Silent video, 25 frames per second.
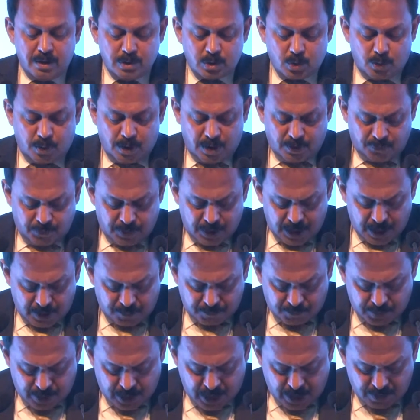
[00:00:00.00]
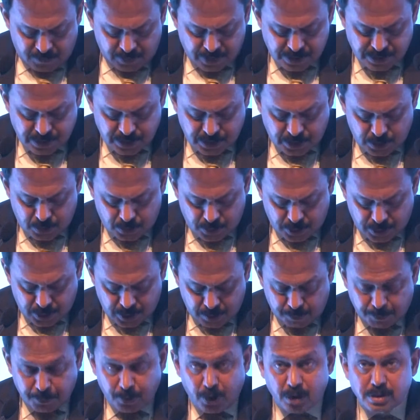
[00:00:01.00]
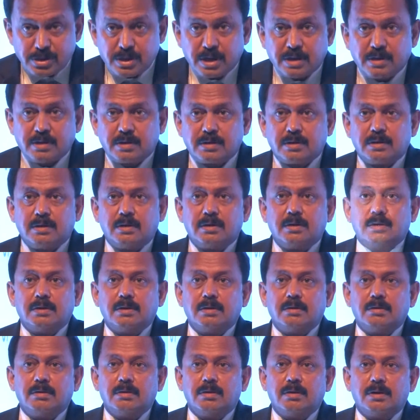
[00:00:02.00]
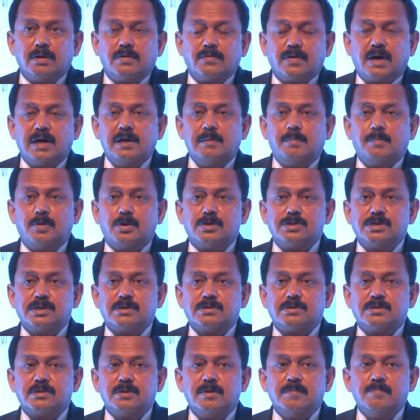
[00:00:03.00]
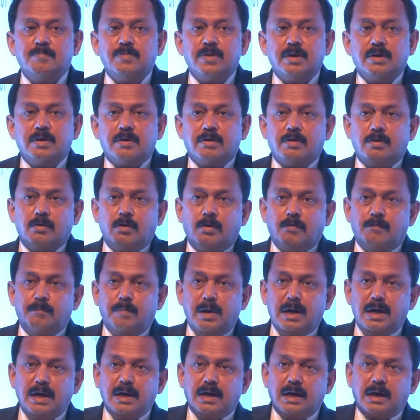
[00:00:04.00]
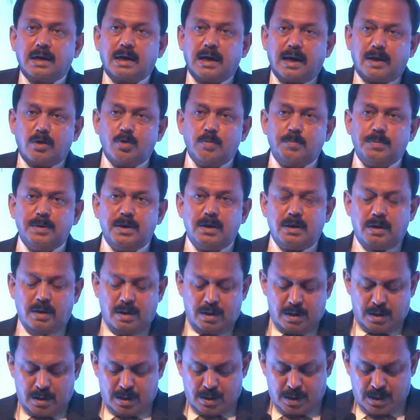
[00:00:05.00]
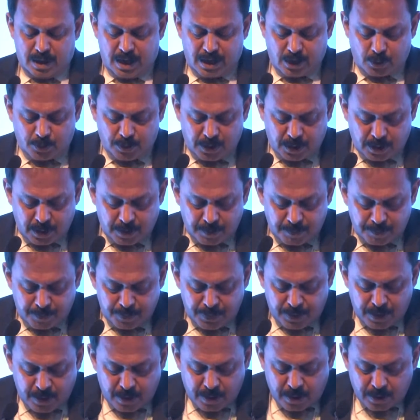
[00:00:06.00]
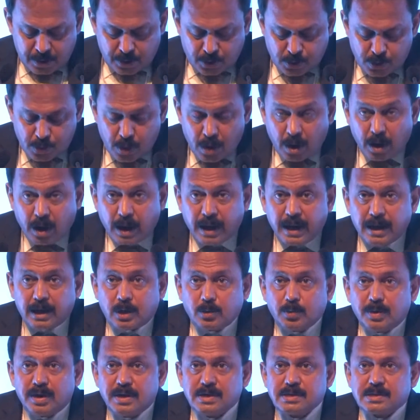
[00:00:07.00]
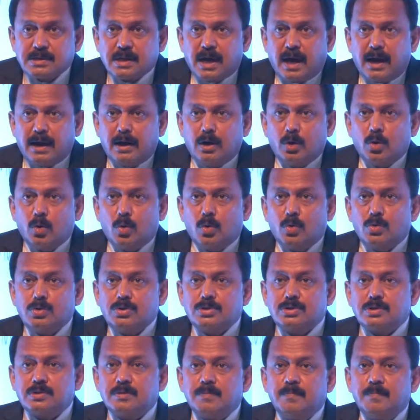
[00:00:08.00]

So what we have, we have executed a project, uh, a trial project uh, of building a canopy uh, network through our gateways and nodes.